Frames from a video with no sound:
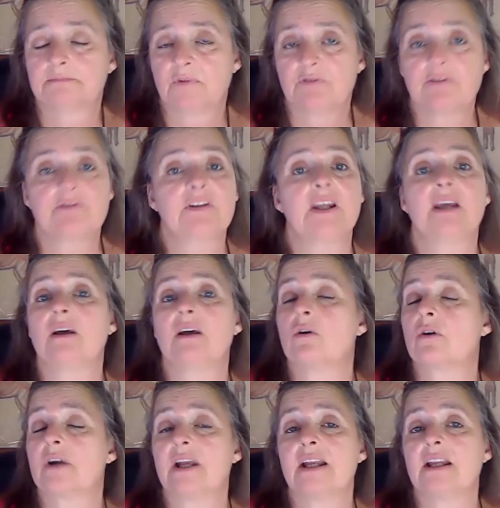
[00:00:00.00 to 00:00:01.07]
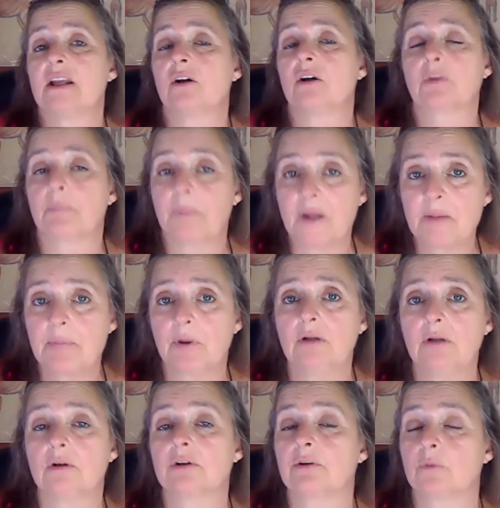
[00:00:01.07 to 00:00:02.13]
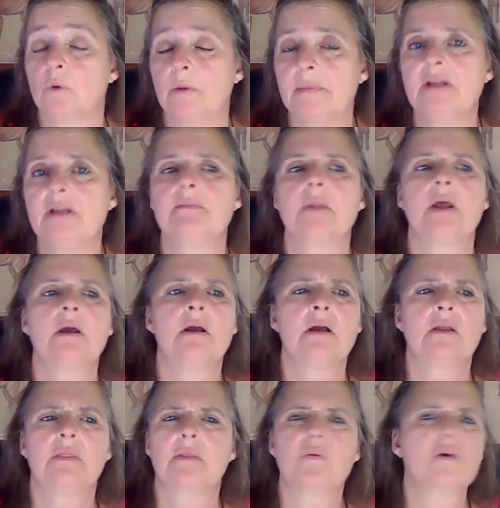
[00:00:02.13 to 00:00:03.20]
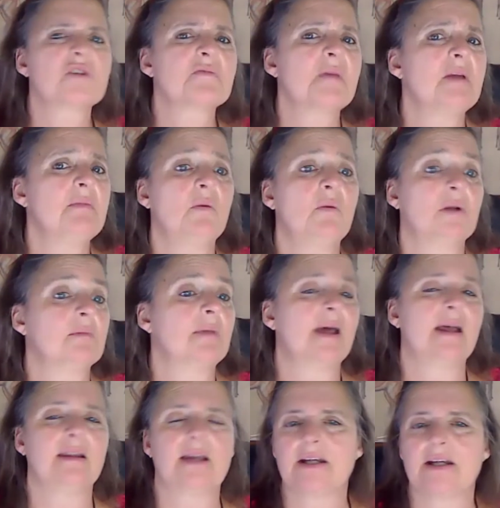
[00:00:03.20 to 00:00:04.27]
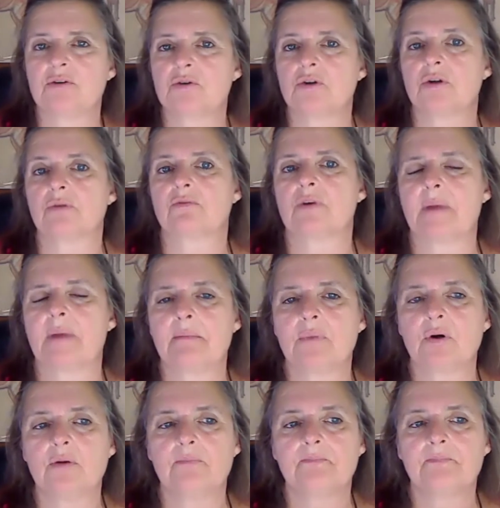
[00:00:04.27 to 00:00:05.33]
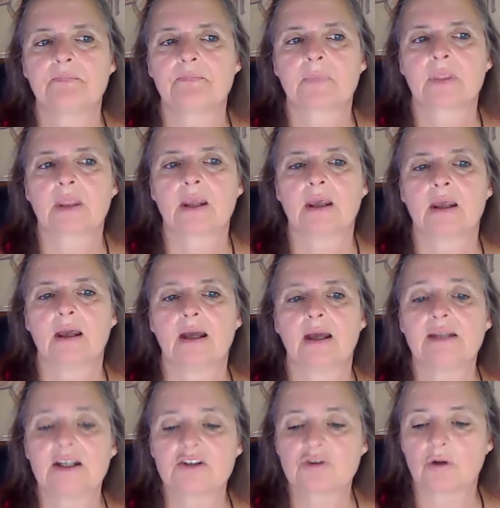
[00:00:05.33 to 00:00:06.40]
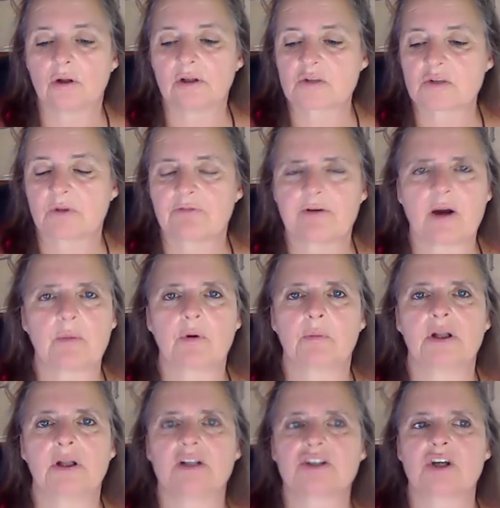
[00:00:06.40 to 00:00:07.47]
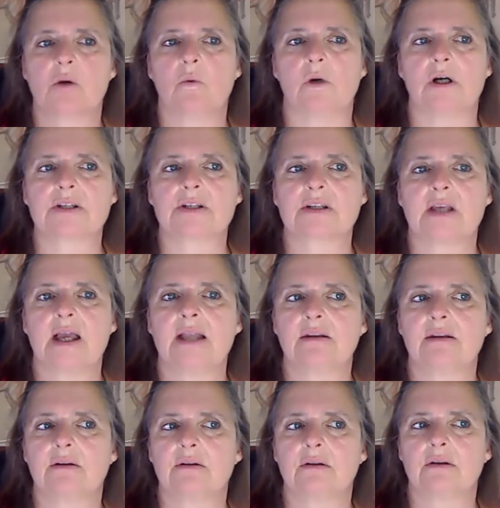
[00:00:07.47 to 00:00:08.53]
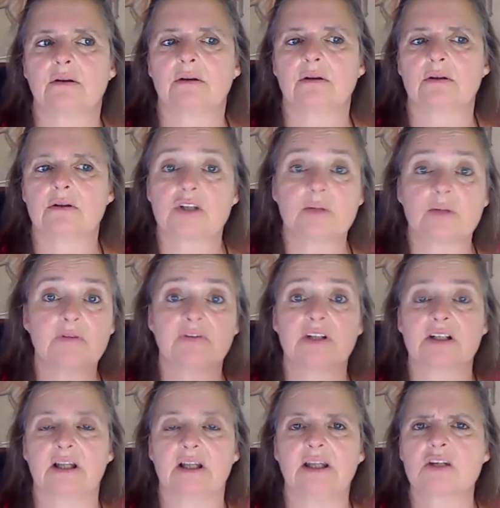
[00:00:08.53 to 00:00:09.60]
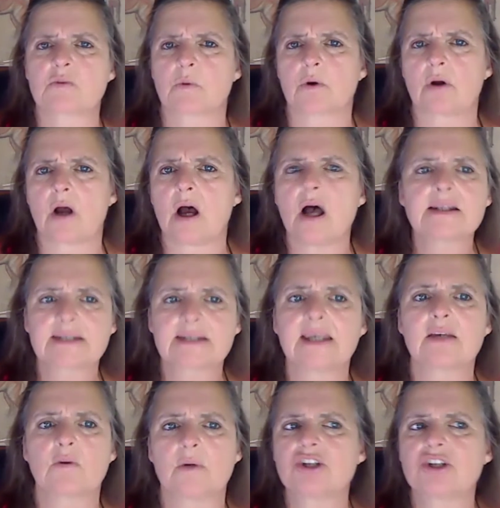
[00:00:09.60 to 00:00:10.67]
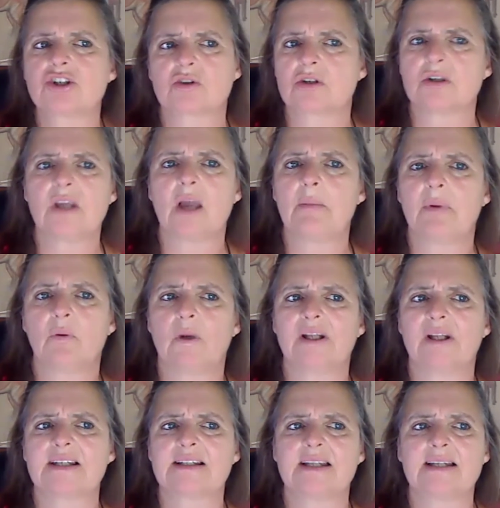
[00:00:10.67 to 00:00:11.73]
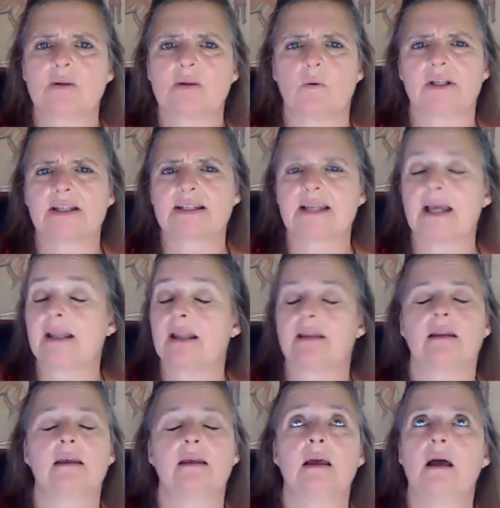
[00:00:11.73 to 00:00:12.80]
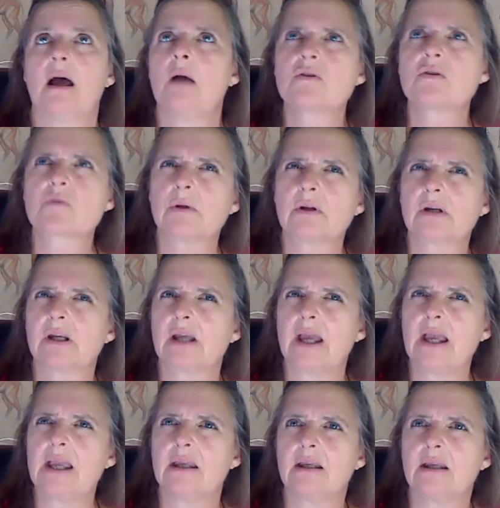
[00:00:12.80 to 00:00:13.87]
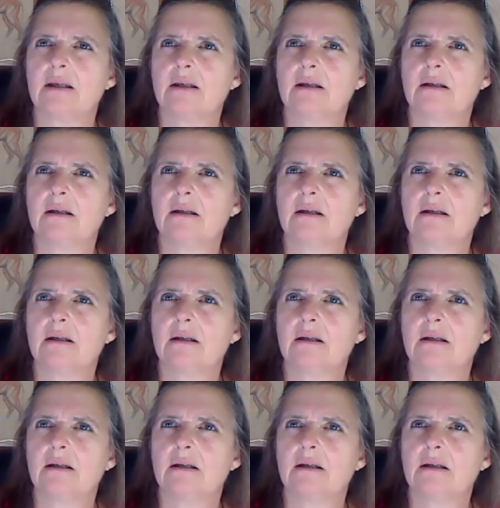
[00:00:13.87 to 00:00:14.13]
50 or 80 other people, other women. There was maybe one man, I don't remember. And they told us what fibromyalgia was. And some of these ladies were asking questions. Yeah, but what is this and what is that? And I was wondering, hey,